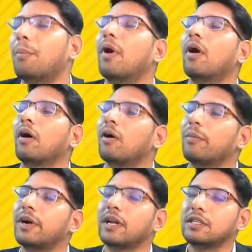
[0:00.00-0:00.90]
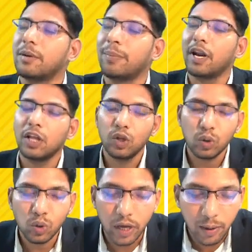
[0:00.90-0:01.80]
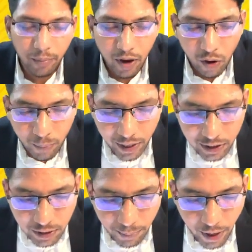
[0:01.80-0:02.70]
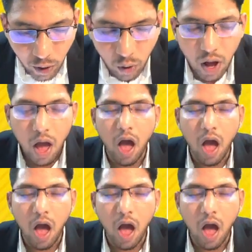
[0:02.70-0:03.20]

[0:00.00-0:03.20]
abroad government and Japaledu, aim government and Japaru.